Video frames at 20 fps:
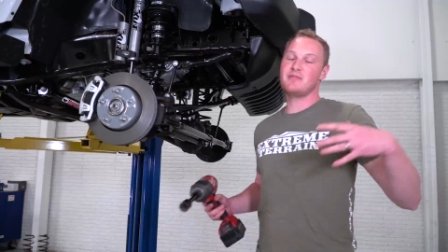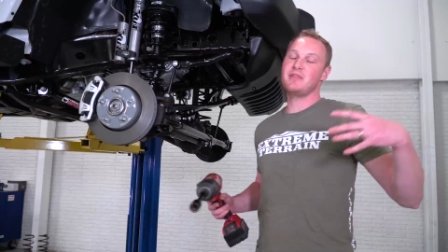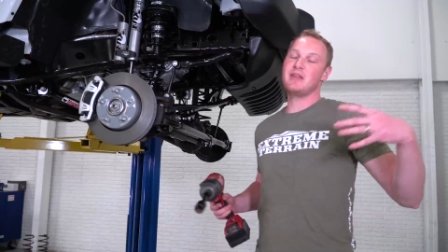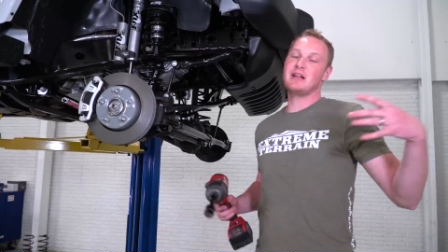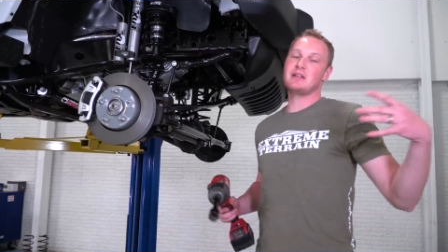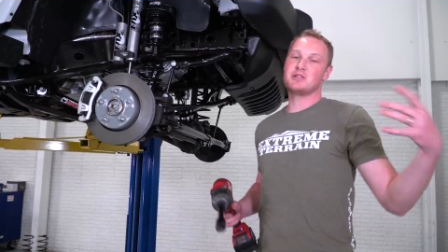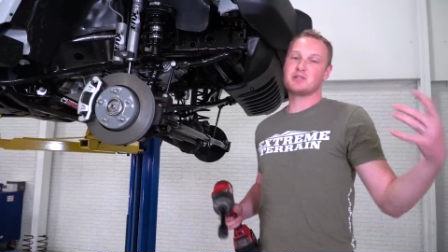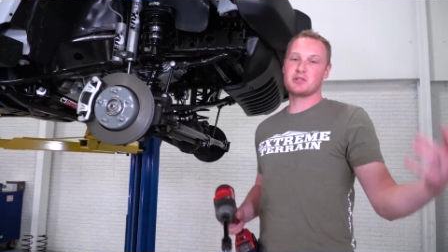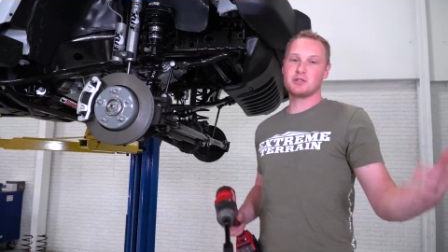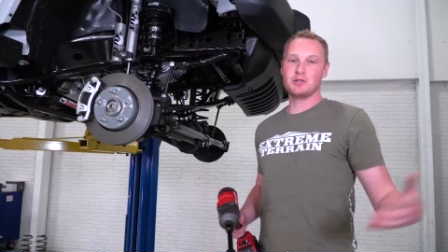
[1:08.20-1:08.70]
of
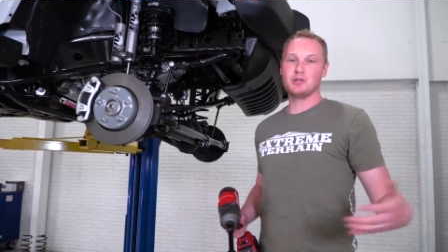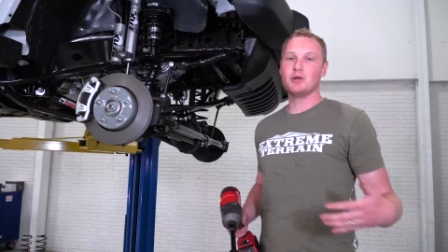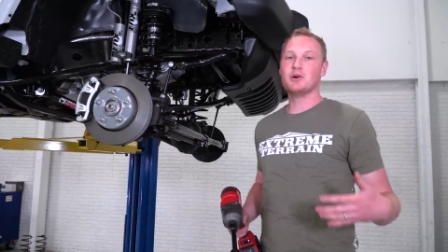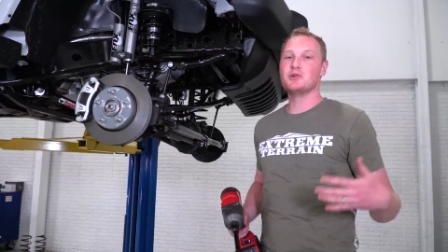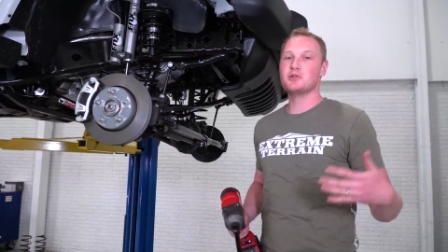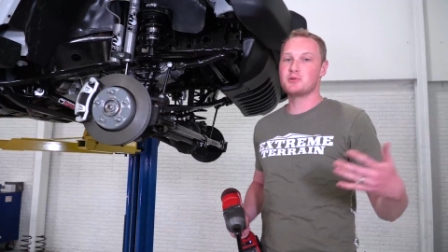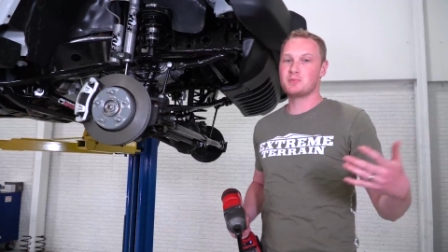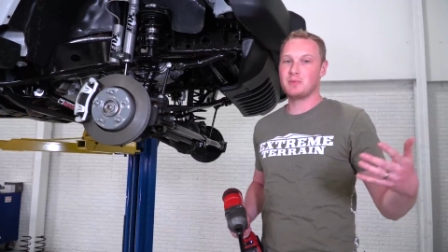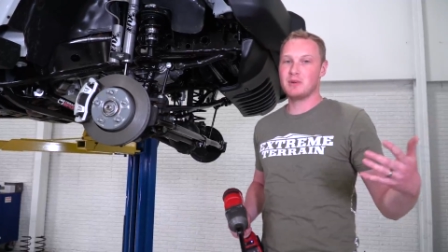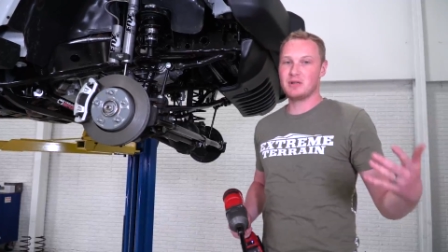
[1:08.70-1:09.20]
that
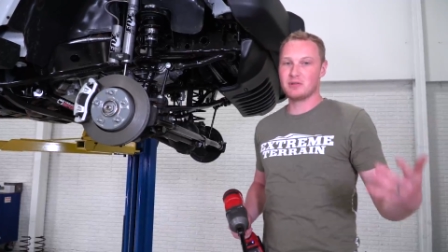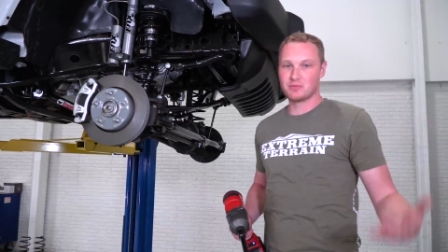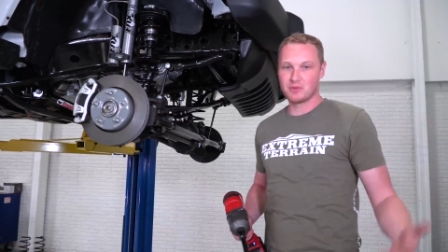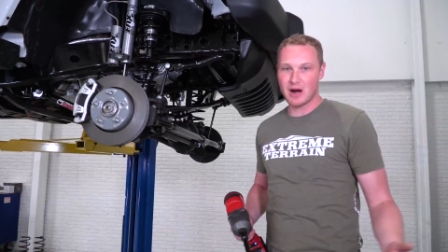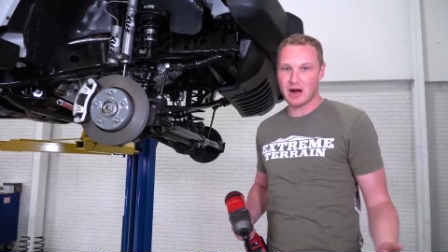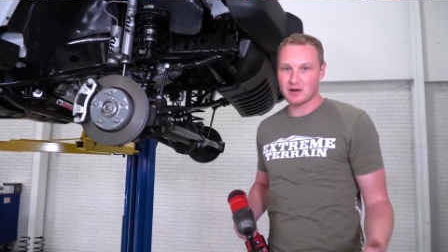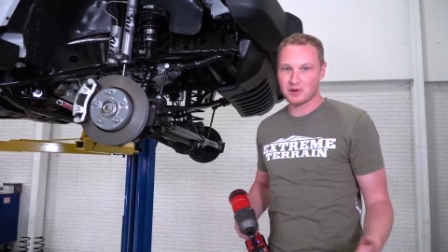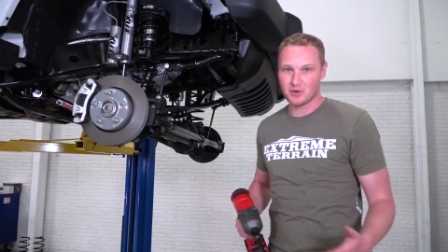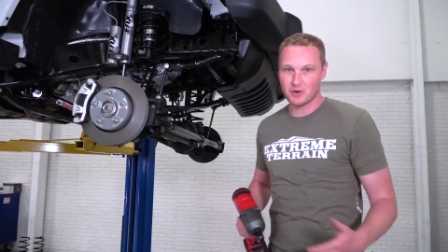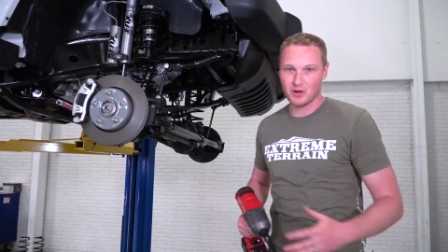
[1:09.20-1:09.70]
slow speed
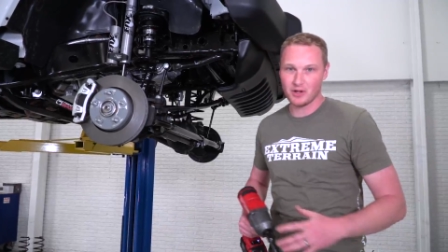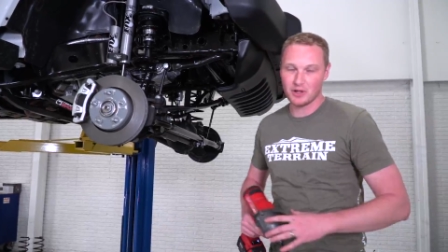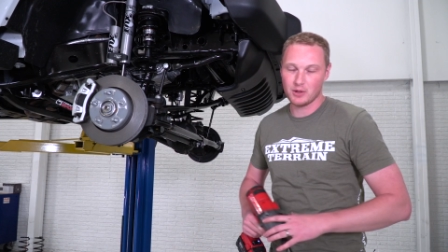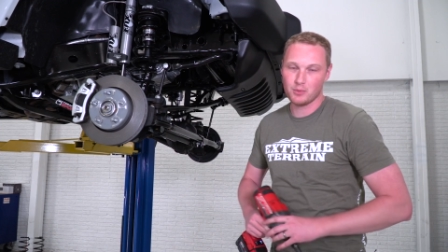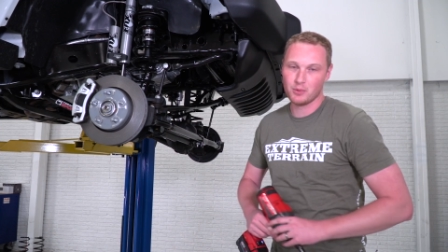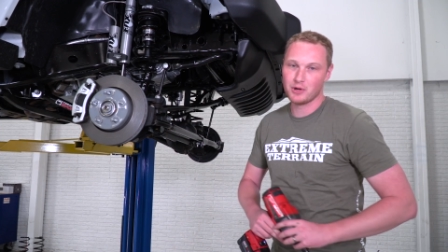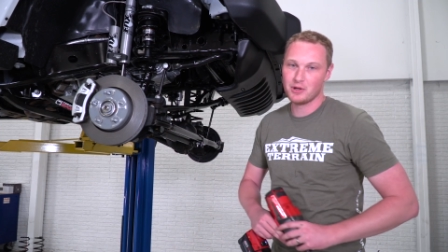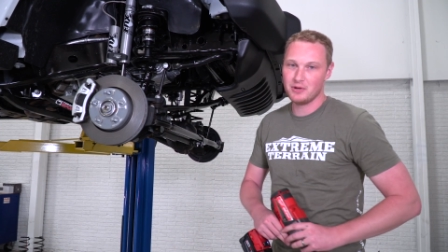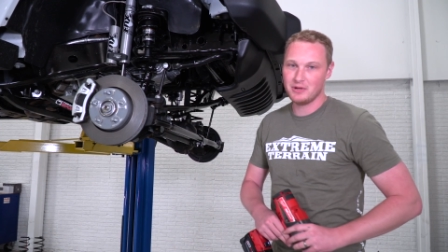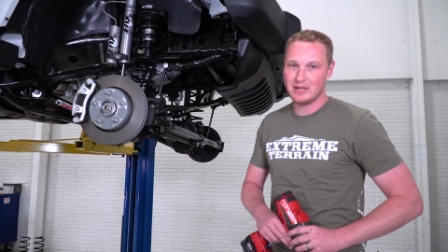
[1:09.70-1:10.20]
rock crawling
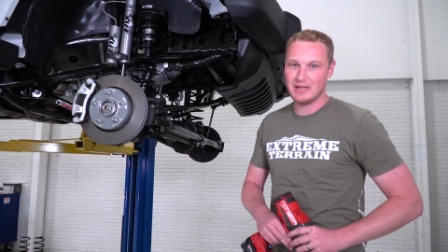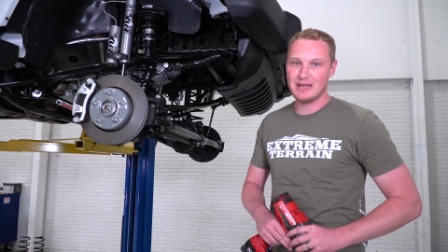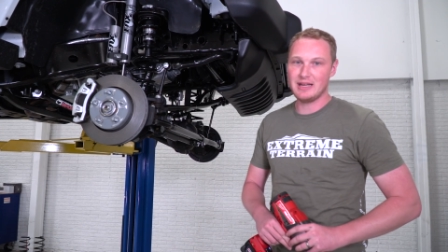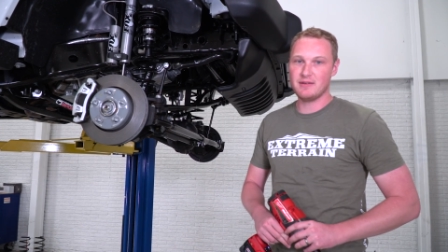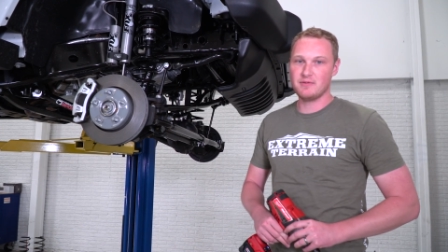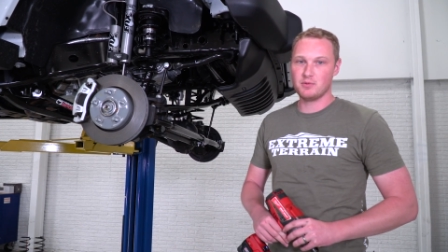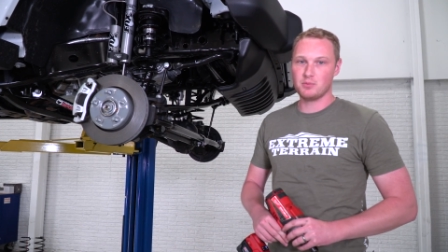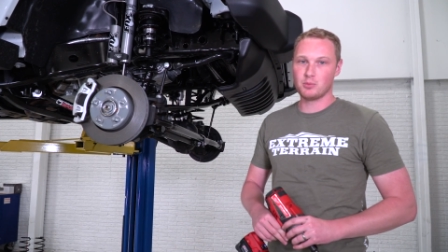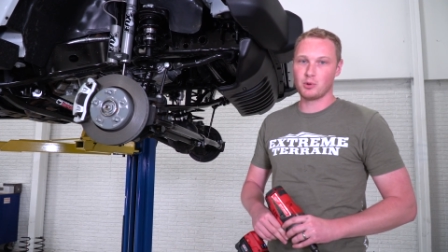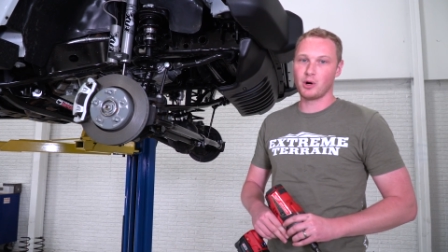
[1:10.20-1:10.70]
where you need
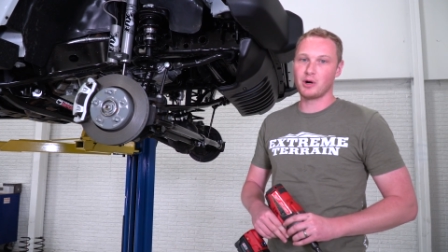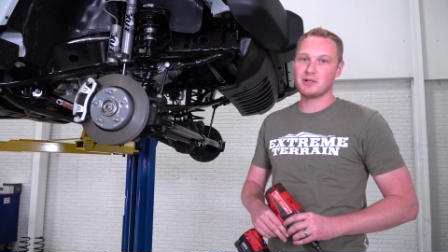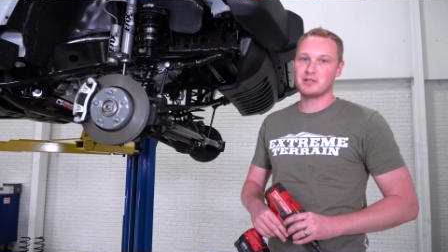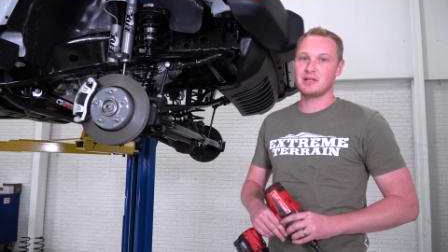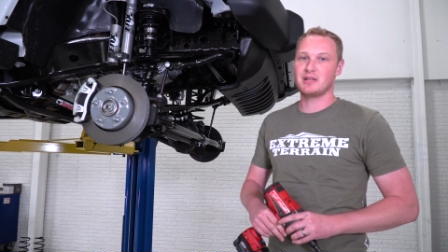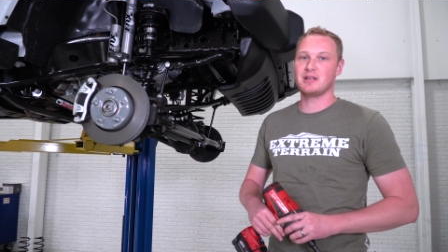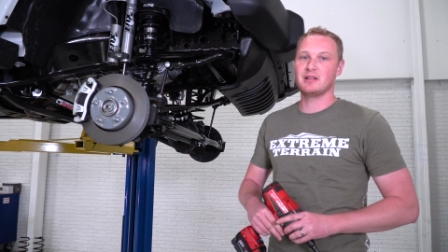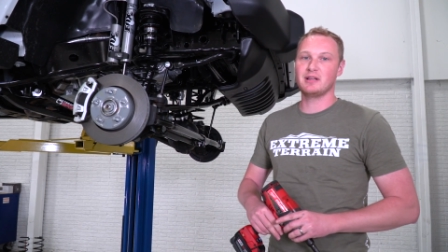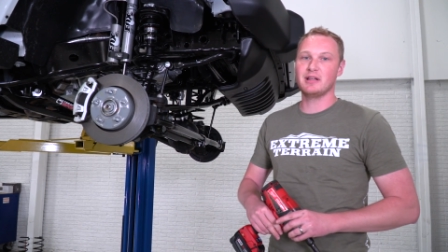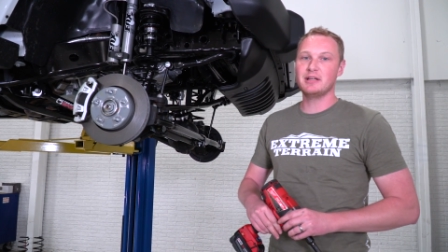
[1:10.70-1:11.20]
even more
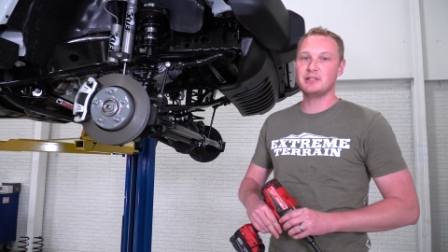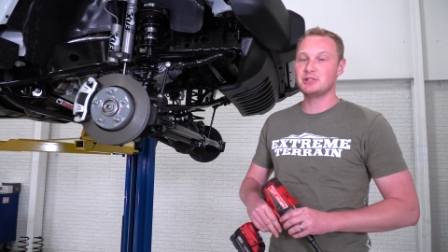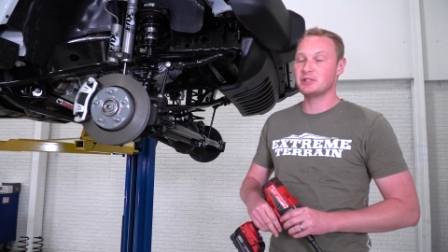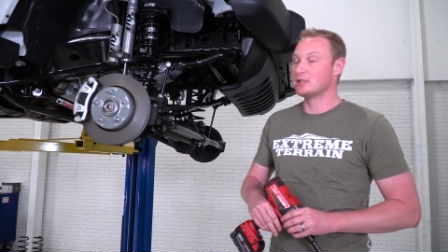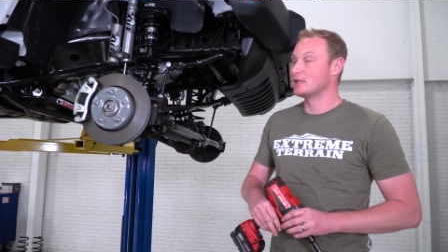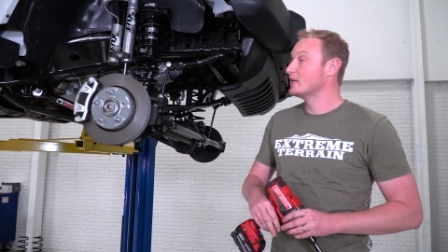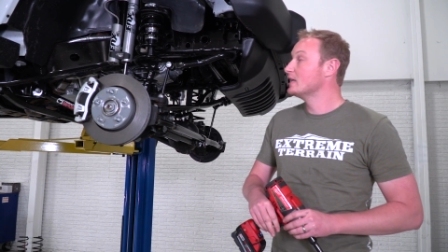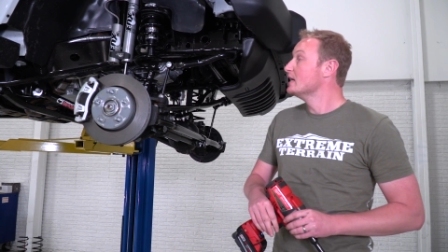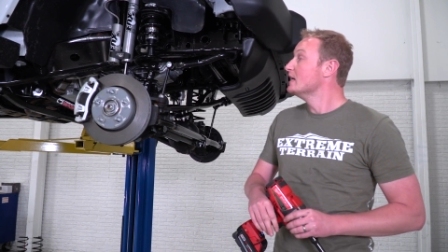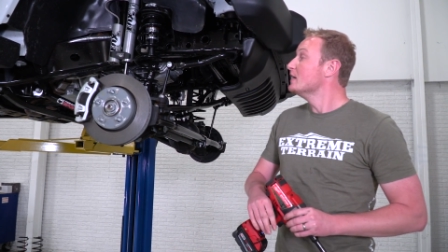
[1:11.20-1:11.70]
articulation.